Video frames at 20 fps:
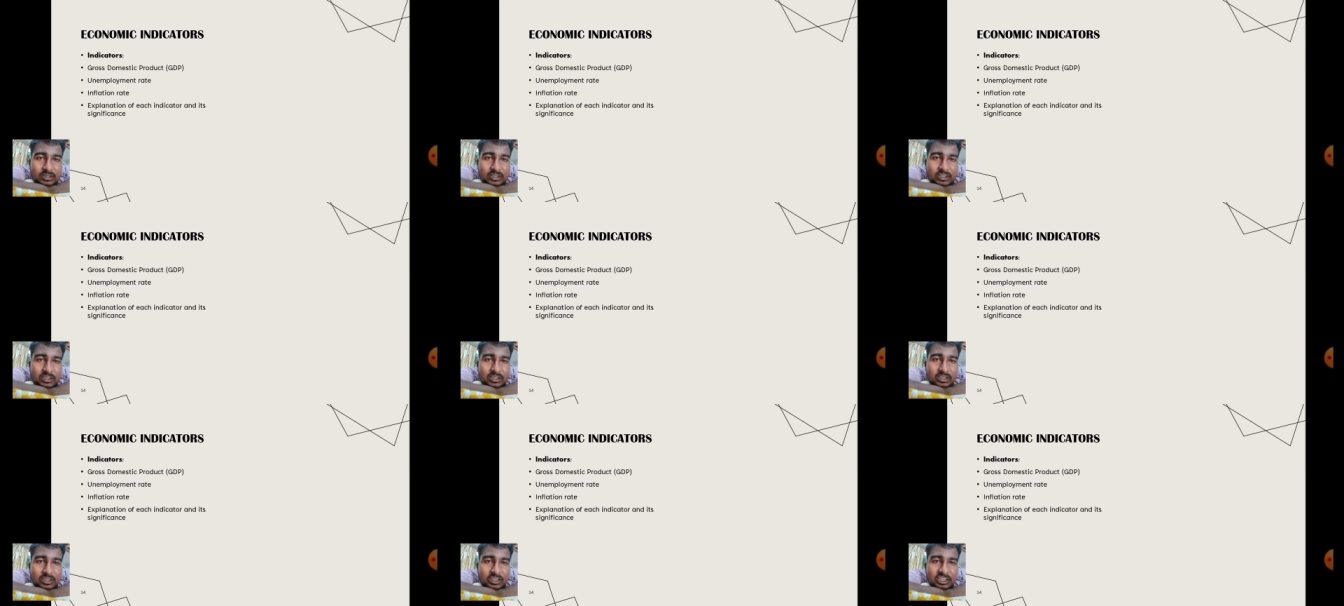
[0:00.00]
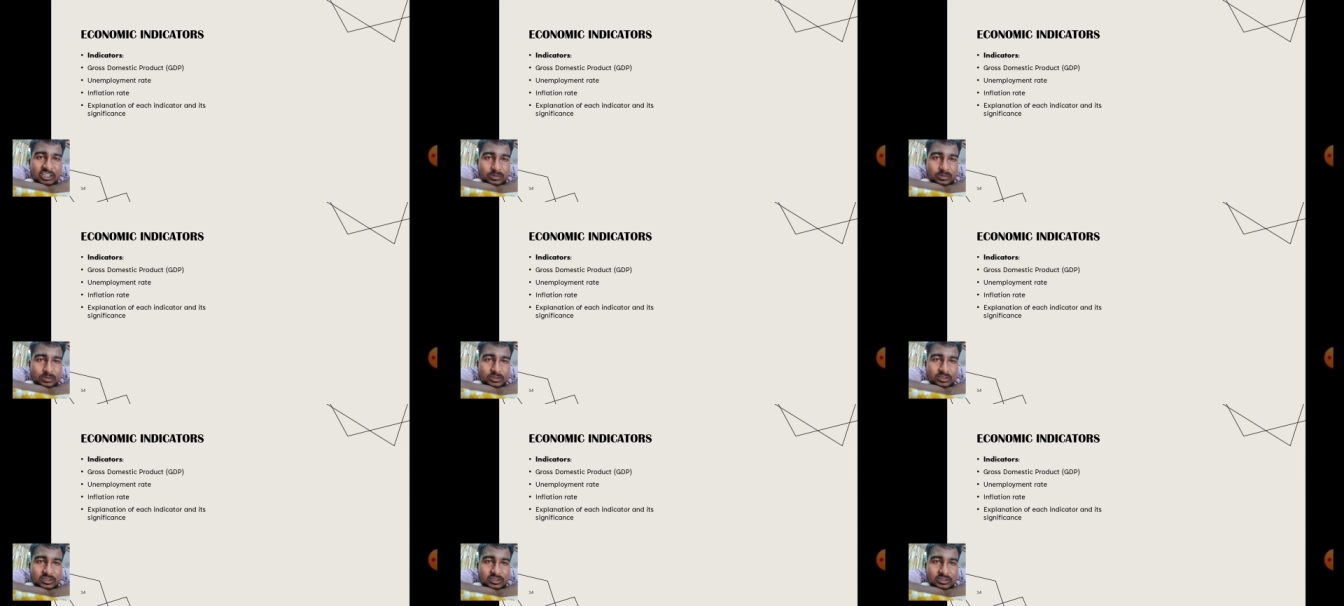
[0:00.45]

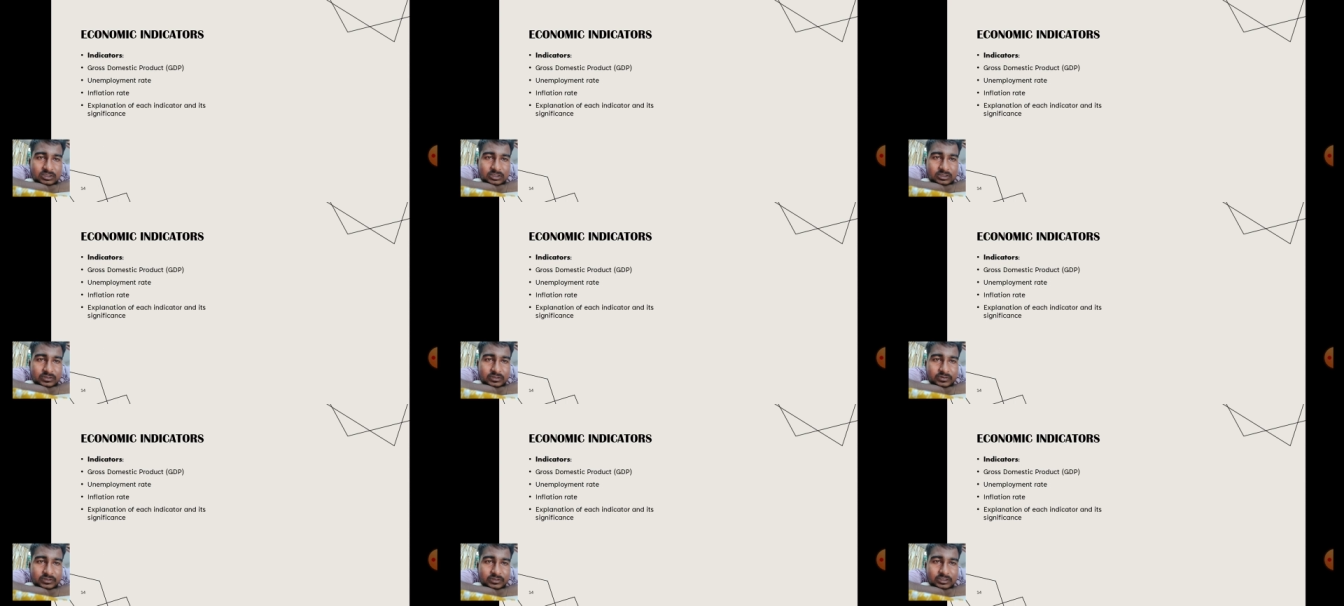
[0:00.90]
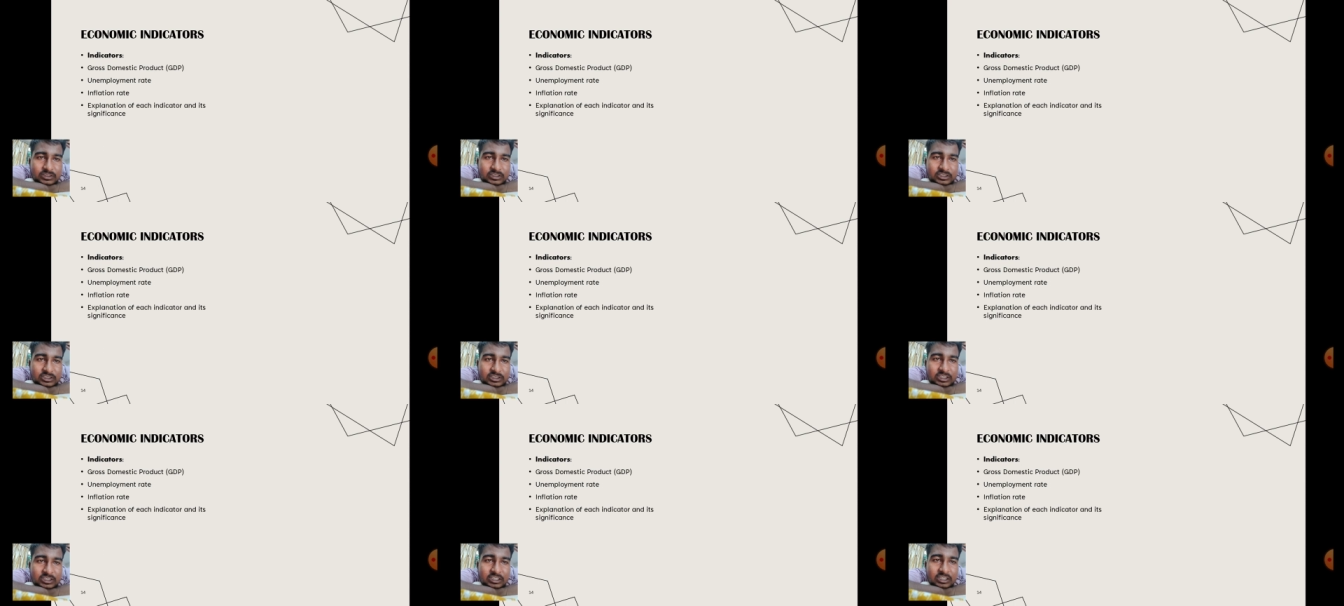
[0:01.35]
Explanation of each
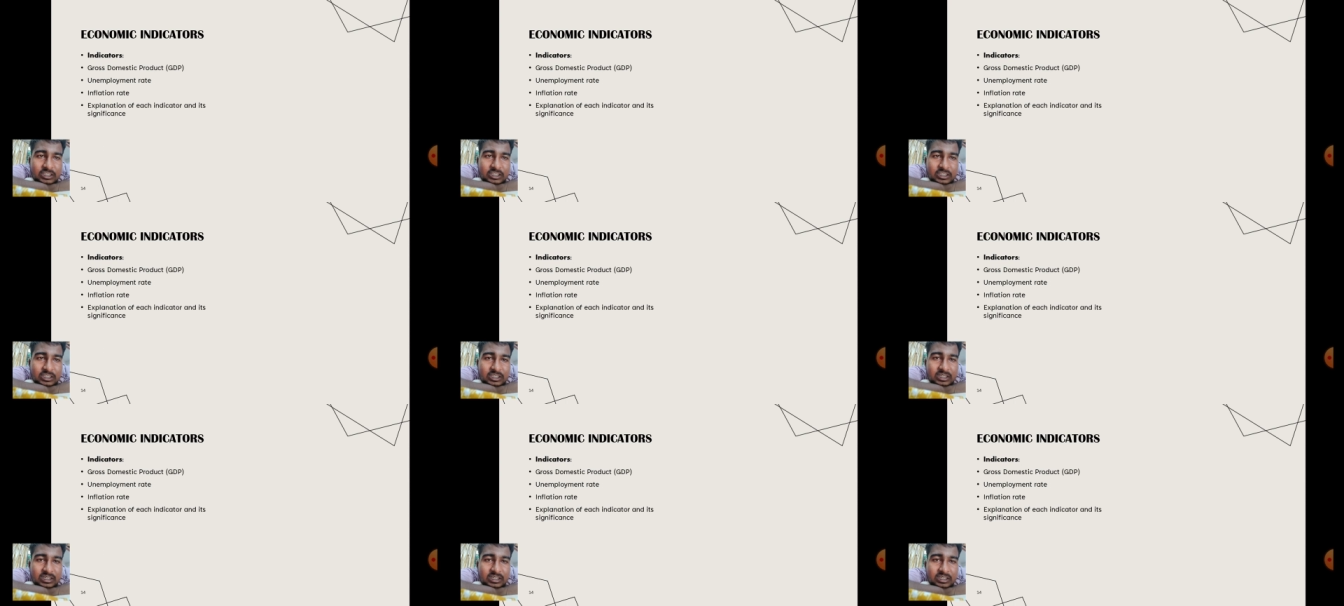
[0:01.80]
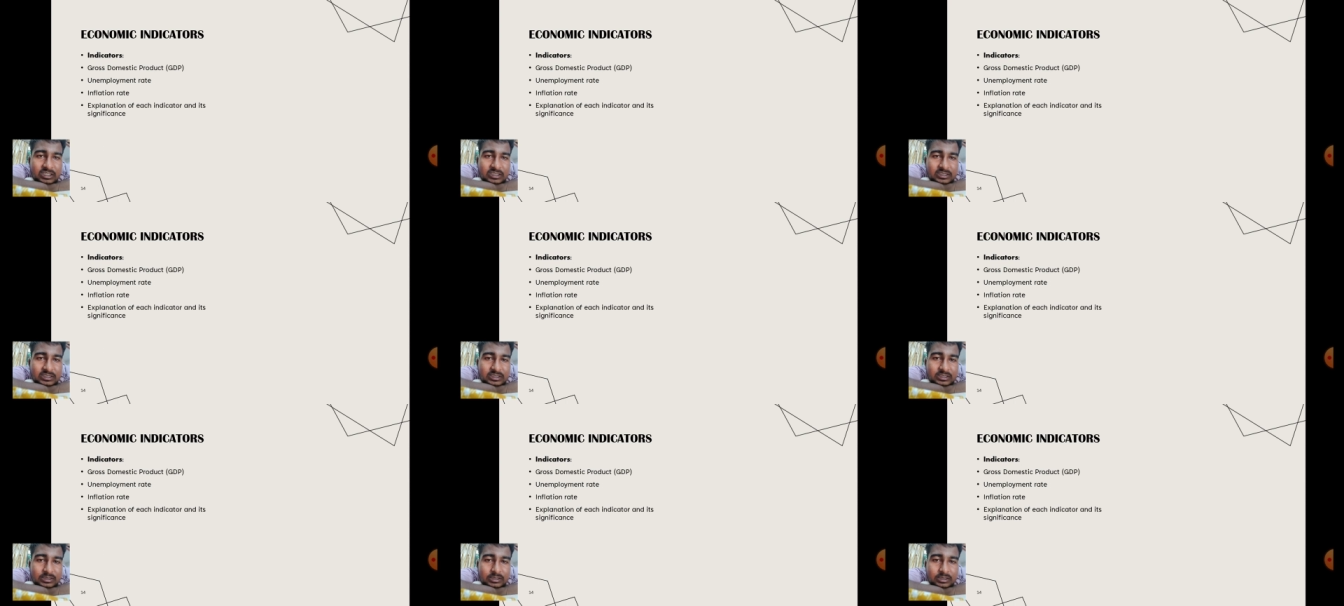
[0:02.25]
indicator and its
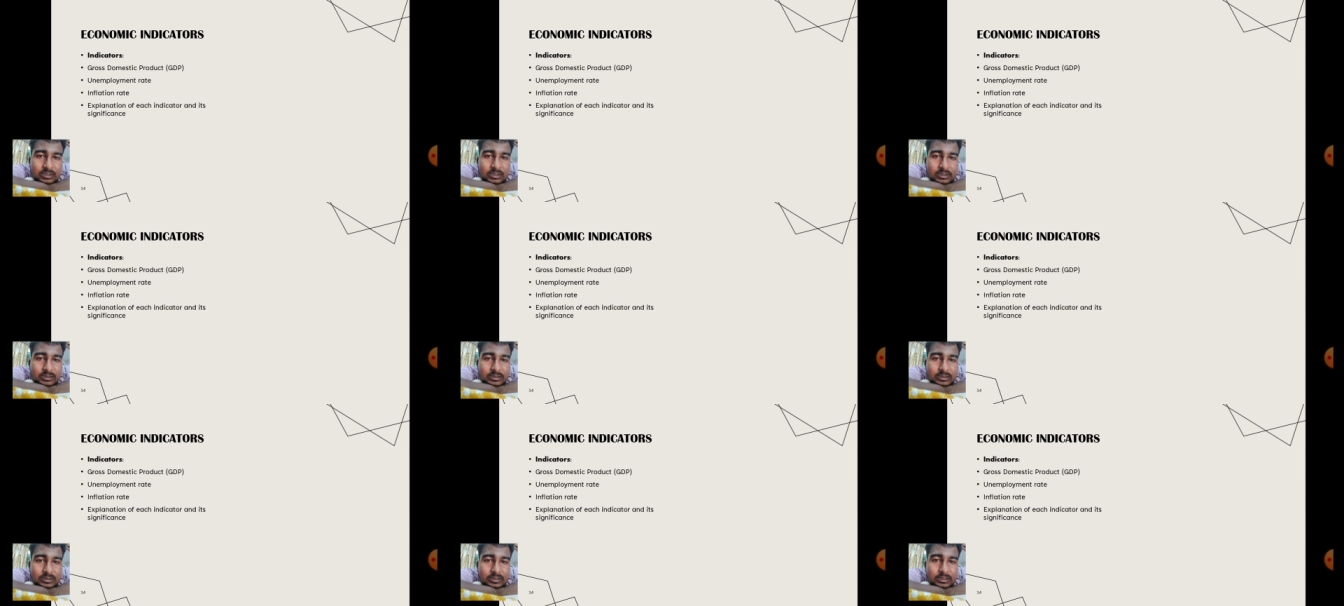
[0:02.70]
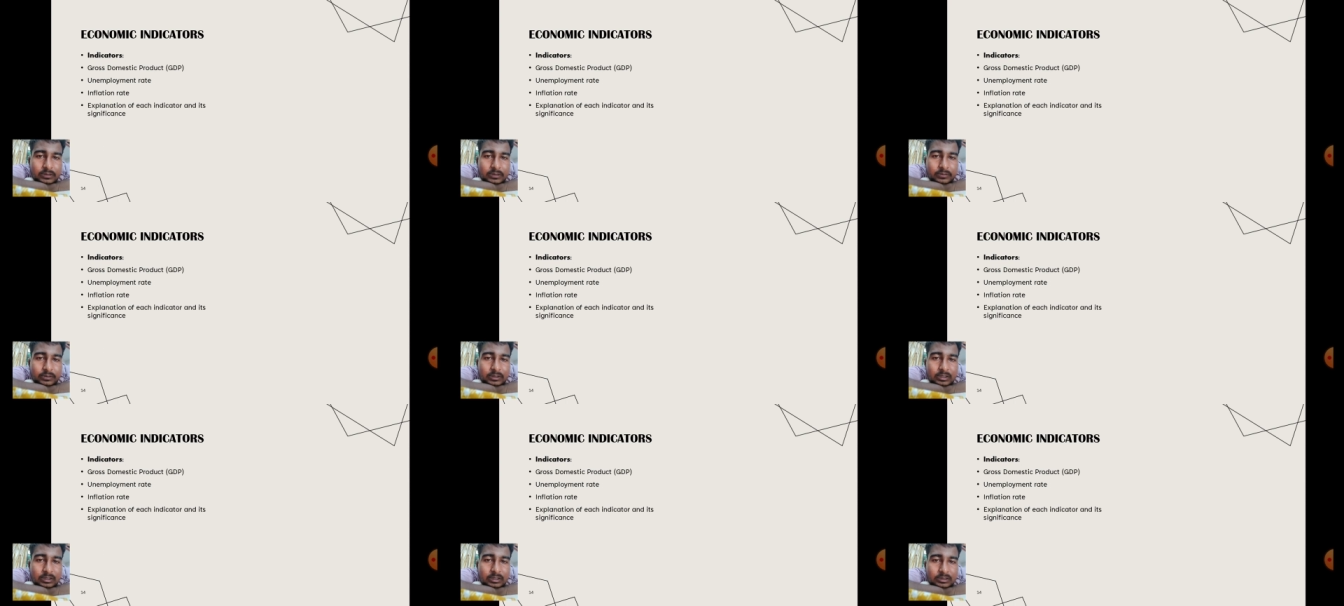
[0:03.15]

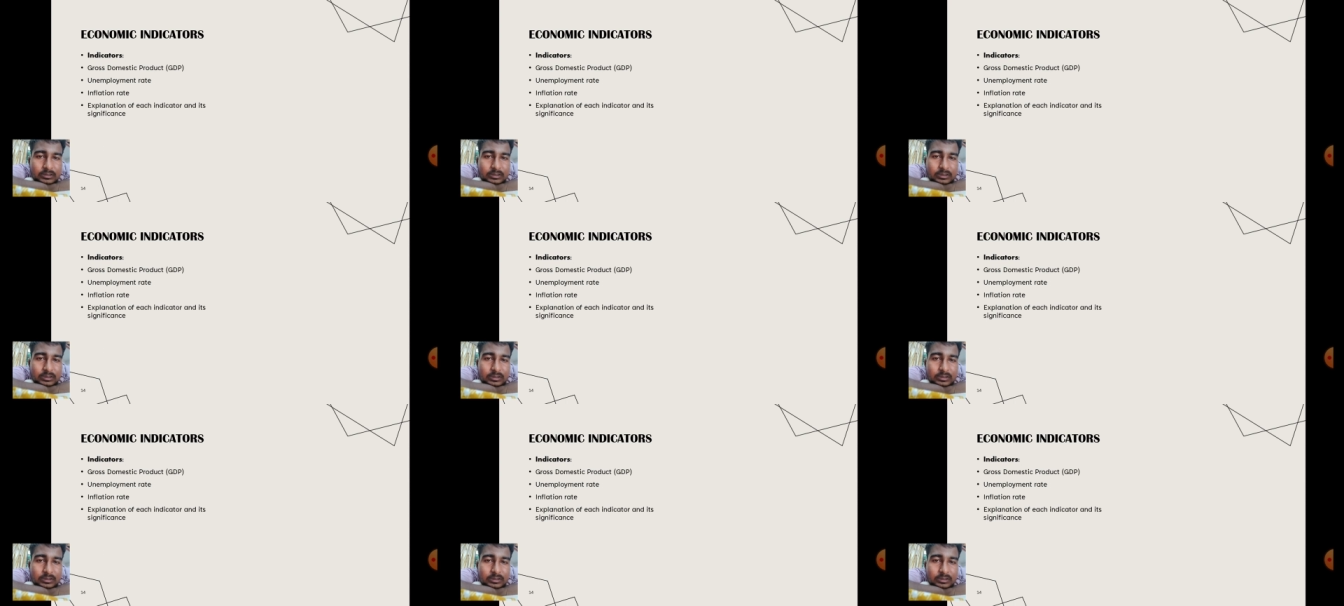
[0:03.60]
significance.